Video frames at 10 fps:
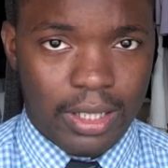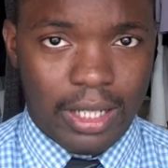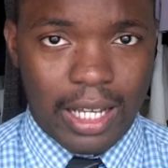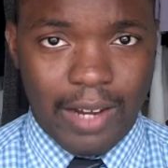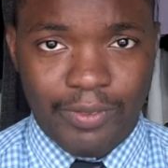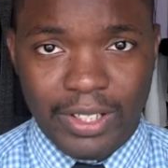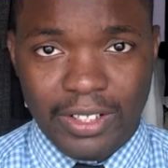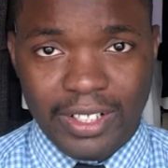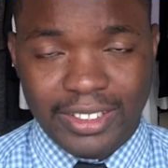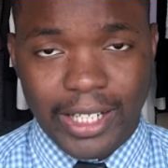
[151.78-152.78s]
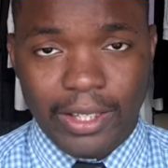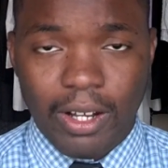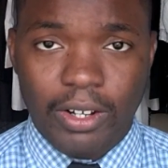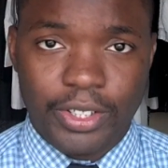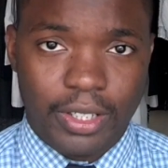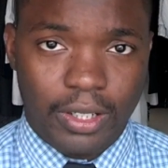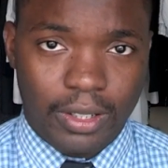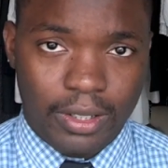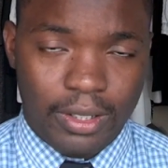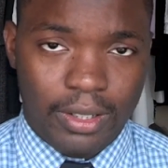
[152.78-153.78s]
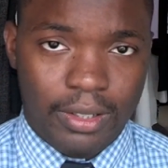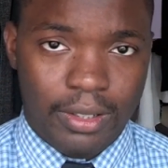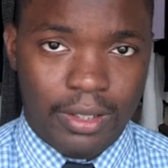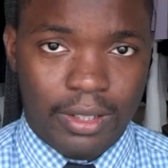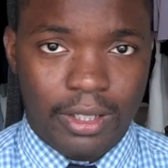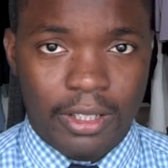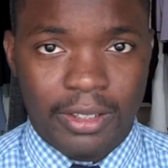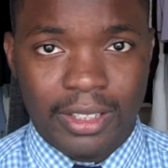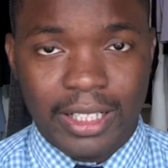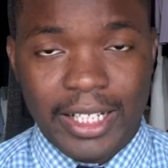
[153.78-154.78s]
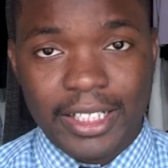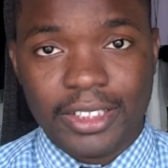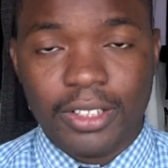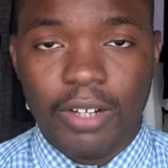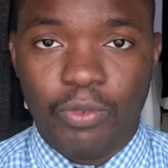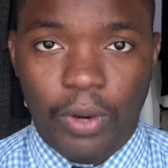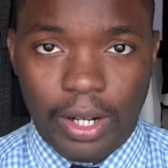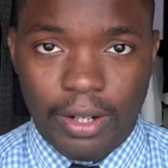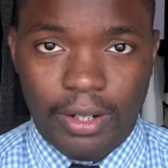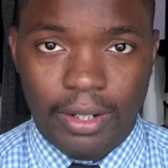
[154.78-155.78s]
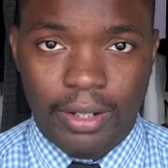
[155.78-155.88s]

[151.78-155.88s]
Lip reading: have the latest technology, the latest software,